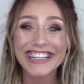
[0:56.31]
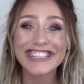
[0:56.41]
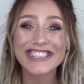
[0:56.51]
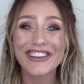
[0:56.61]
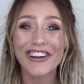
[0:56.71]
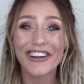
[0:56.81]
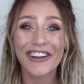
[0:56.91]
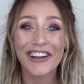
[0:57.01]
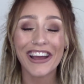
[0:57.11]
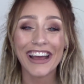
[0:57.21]

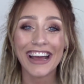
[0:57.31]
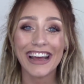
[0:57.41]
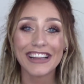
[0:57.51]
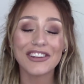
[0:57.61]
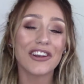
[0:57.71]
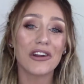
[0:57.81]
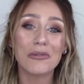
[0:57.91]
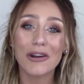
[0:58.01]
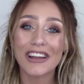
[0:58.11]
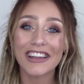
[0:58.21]
So, you know,
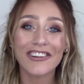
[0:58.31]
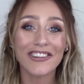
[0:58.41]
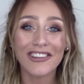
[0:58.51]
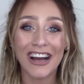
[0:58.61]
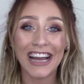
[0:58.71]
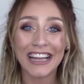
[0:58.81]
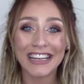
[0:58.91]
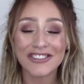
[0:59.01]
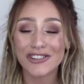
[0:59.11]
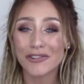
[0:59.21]
working
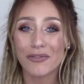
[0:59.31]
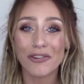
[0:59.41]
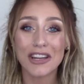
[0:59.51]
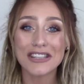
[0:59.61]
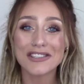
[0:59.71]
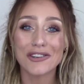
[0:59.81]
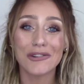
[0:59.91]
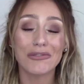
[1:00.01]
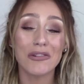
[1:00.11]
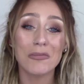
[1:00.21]
online just frees
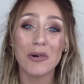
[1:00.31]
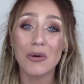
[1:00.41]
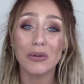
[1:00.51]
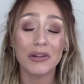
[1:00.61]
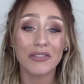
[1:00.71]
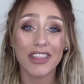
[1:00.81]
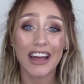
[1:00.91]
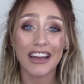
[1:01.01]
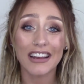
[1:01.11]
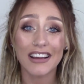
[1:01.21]
you from all of
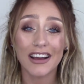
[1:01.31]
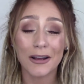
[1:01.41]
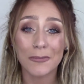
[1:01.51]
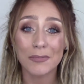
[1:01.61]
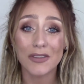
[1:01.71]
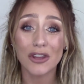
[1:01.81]
that.